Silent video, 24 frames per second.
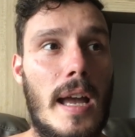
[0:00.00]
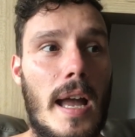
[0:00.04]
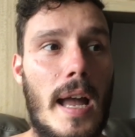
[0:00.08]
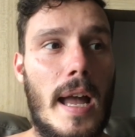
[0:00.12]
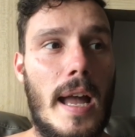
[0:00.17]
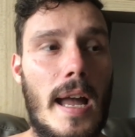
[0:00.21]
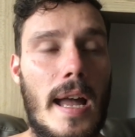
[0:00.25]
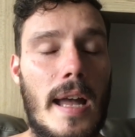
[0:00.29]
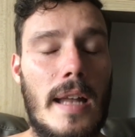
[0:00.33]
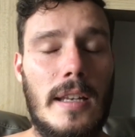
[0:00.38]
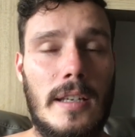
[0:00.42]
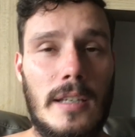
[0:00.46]

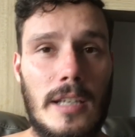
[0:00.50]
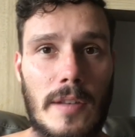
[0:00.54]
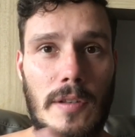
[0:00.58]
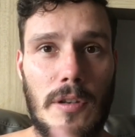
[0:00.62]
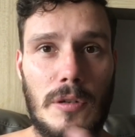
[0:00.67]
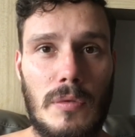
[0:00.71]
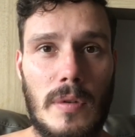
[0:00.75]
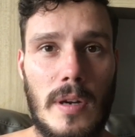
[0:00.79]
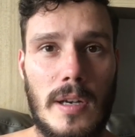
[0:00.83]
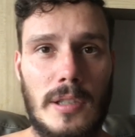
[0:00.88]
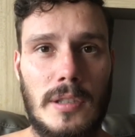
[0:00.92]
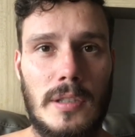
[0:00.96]
and in other
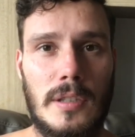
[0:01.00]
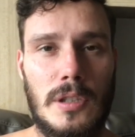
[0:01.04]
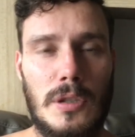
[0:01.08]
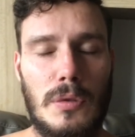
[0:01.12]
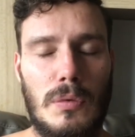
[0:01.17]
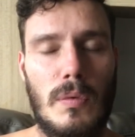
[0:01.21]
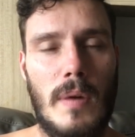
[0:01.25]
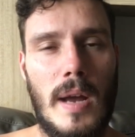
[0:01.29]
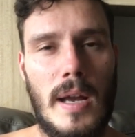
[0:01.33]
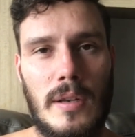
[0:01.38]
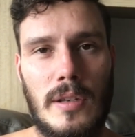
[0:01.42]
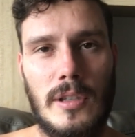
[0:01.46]
drugs such as
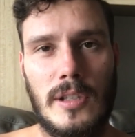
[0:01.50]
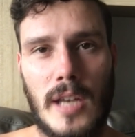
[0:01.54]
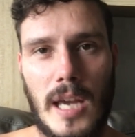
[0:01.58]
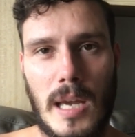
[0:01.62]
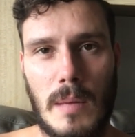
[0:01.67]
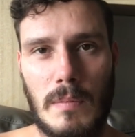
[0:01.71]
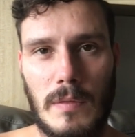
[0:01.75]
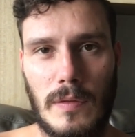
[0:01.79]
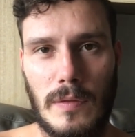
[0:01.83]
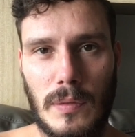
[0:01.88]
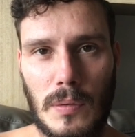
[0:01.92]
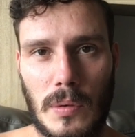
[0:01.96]

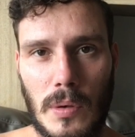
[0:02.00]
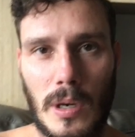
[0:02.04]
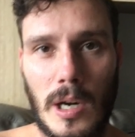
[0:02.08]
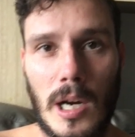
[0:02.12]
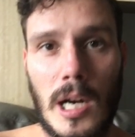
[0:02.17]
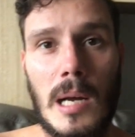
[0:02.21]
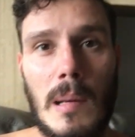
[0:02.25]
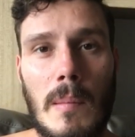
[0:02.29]
Roaccutane before.